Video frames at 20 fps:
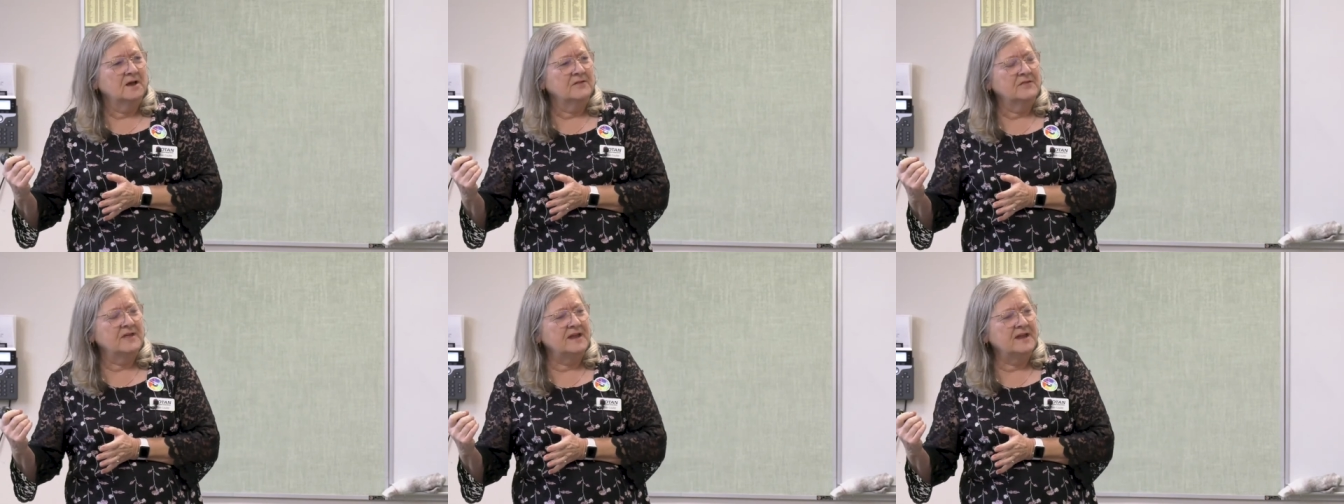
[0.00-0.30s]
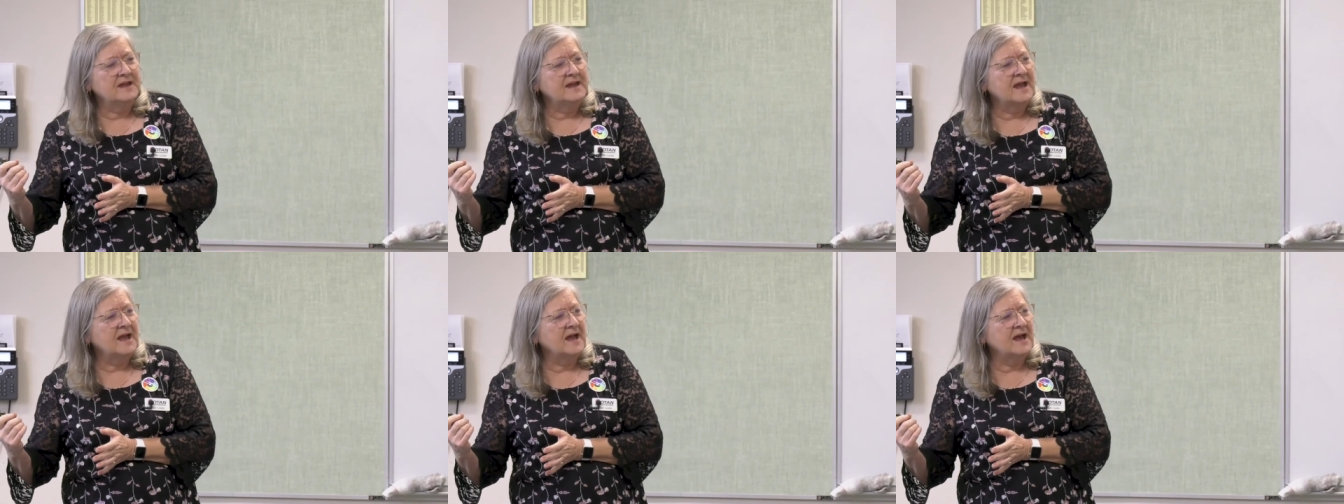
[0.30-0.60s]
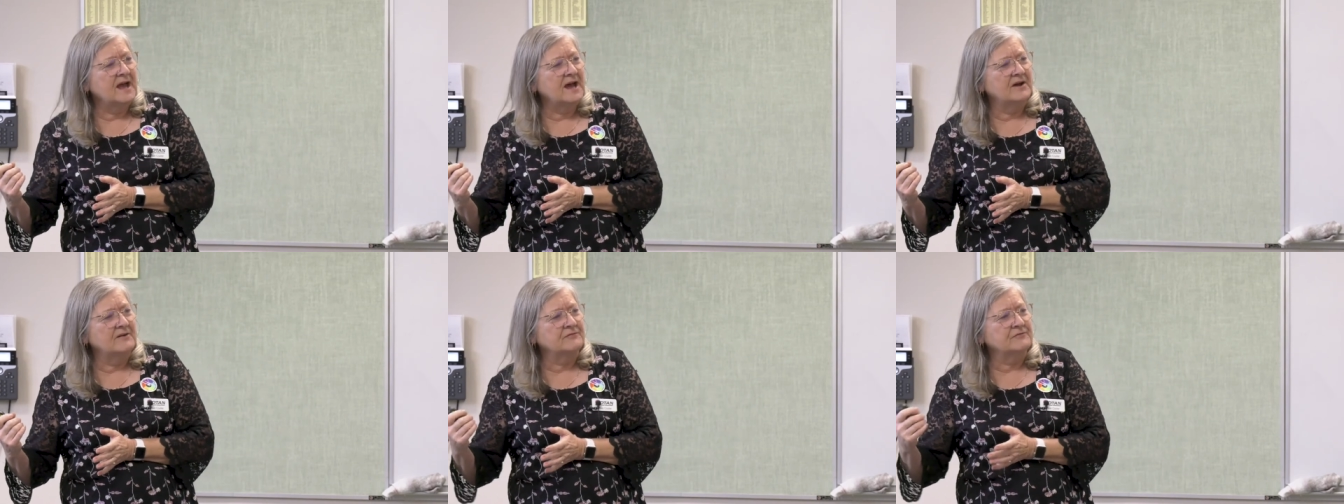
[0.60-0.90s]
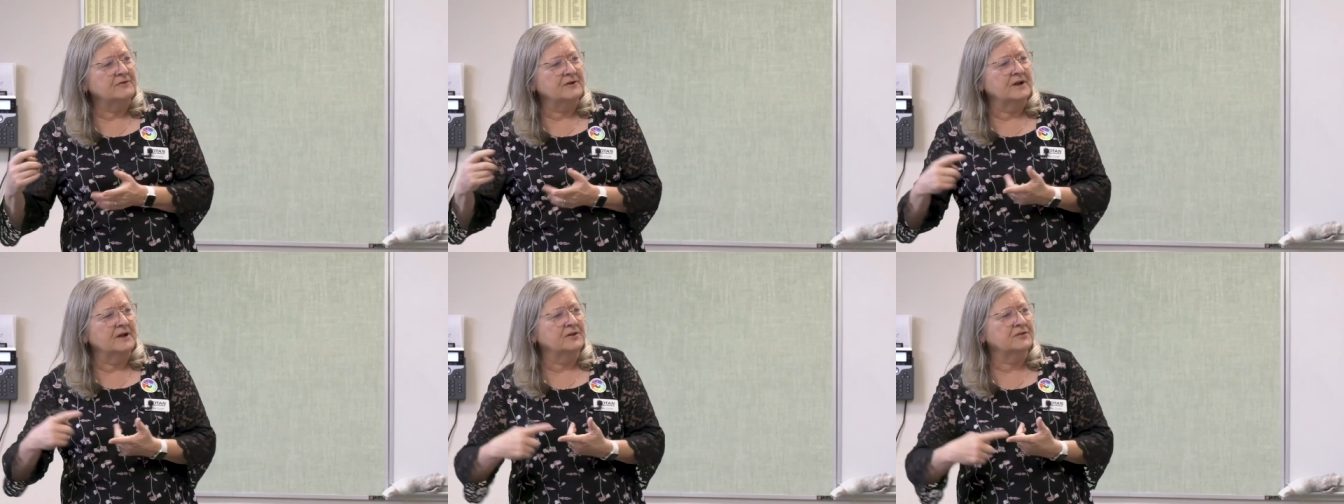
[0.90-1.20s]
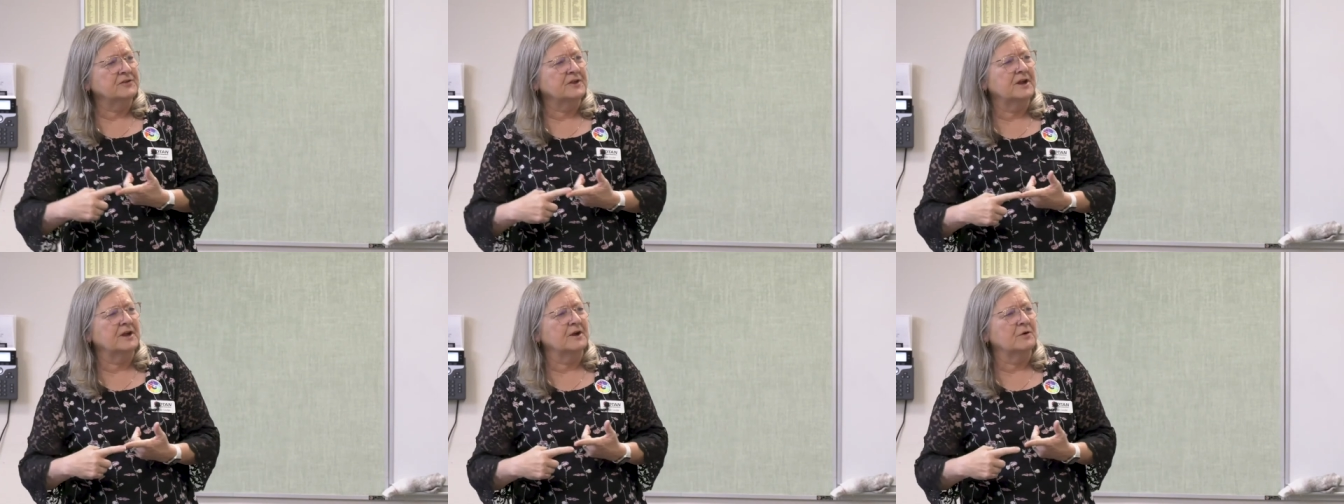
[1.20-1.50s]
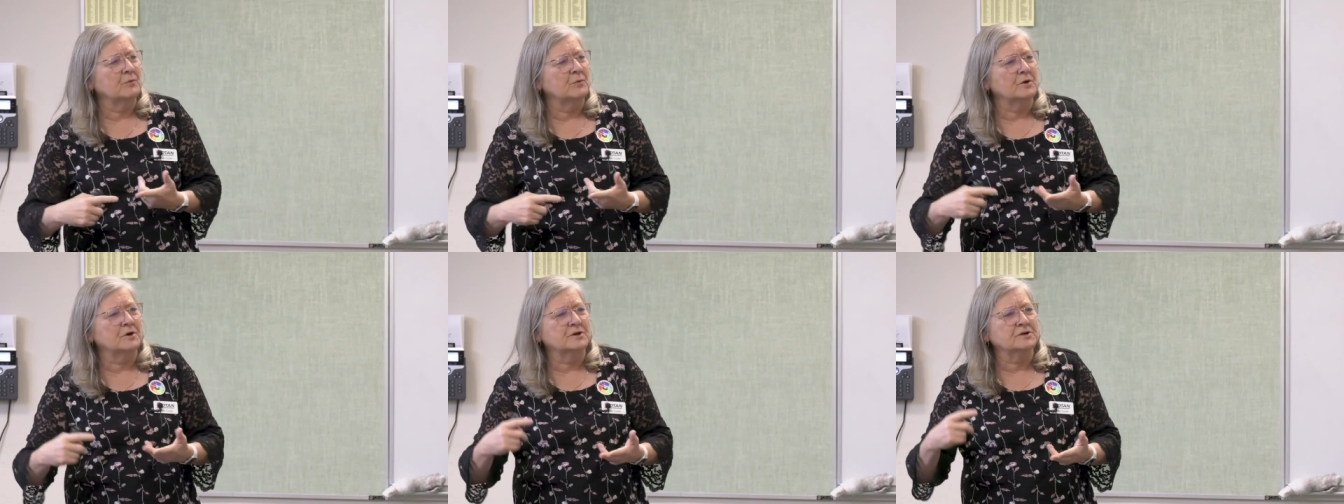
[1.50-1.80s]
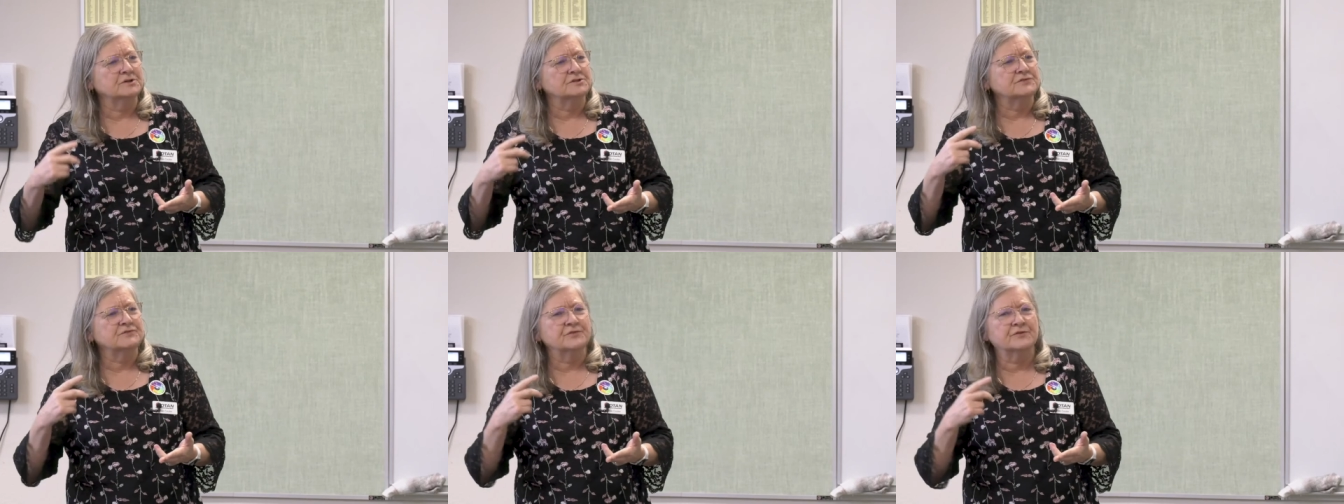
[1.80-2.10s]
They have for healthcare
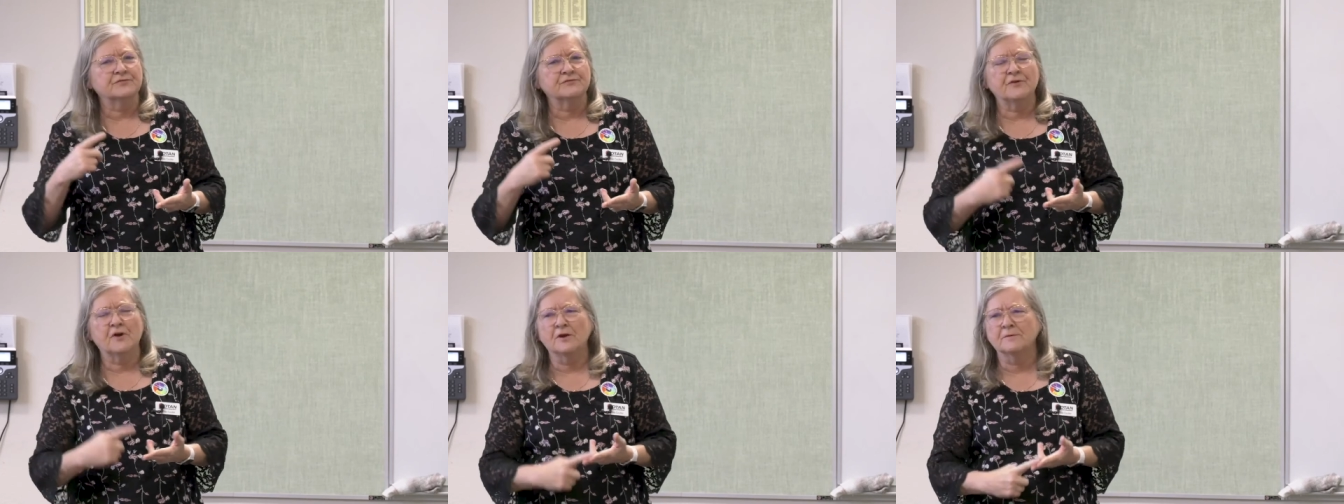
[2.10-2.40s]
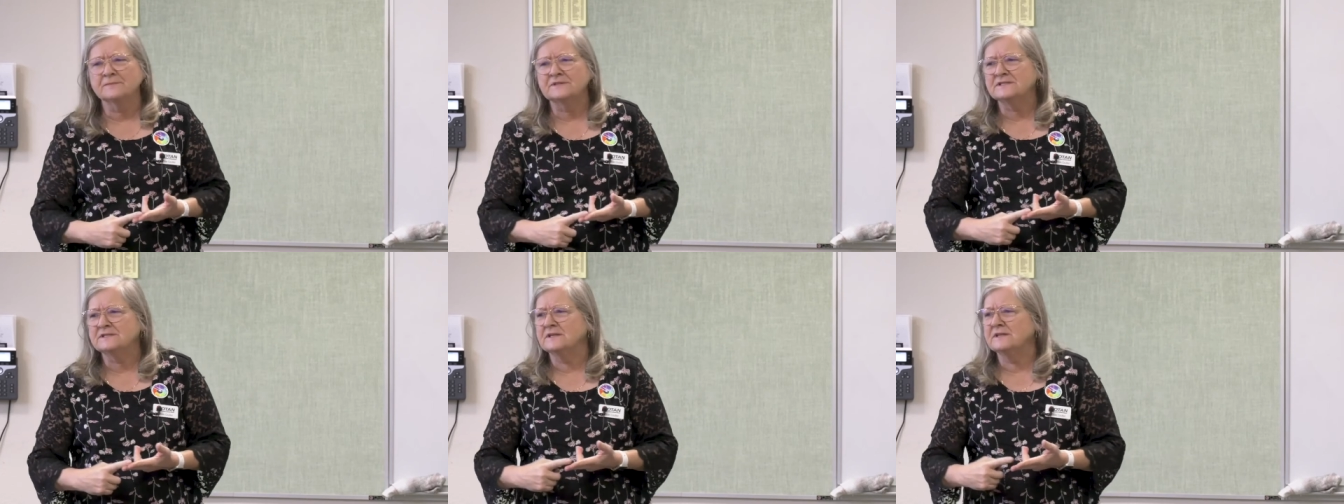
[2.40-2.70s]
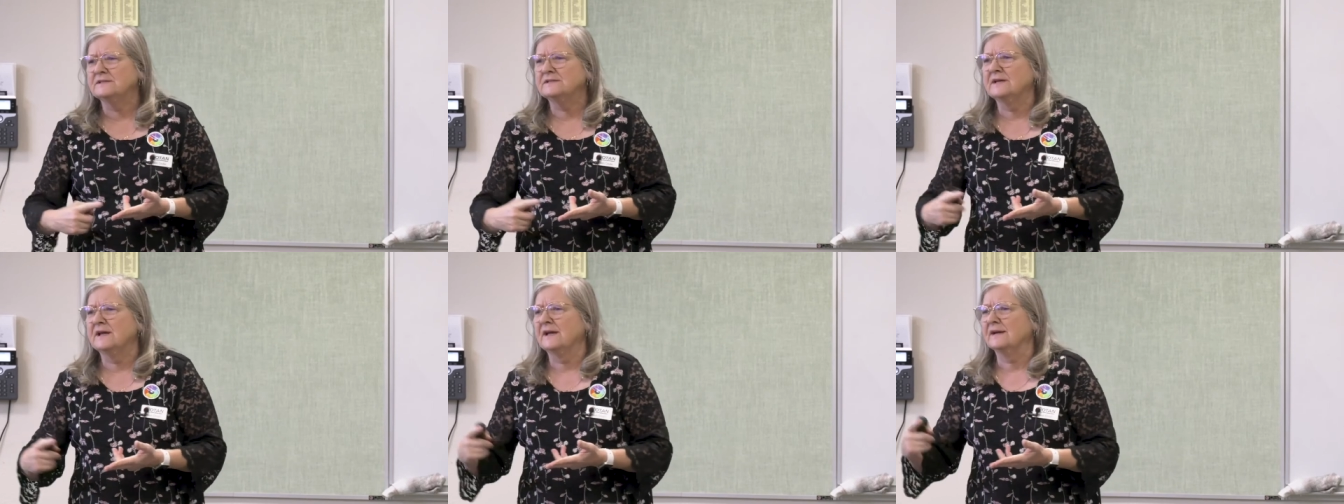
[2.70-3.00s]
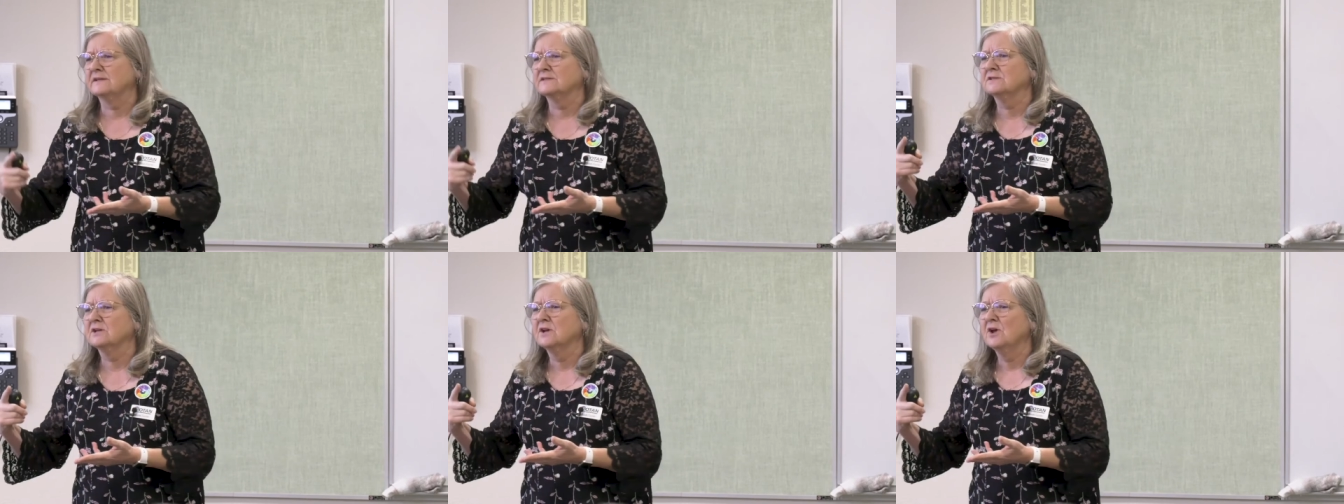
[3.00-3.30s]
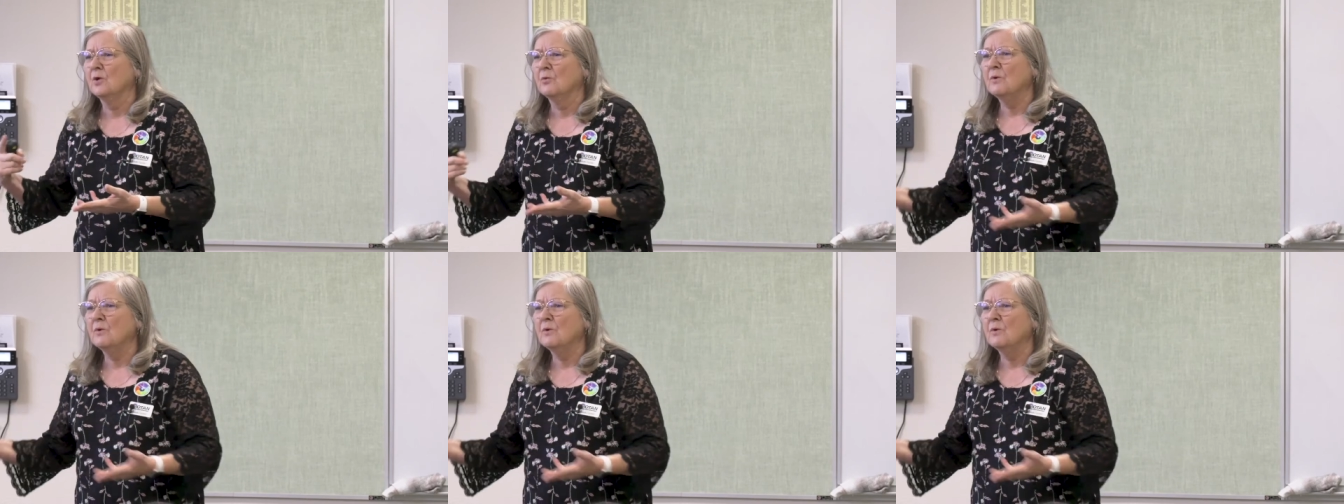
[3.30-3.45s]
workers, for pharmacy techs.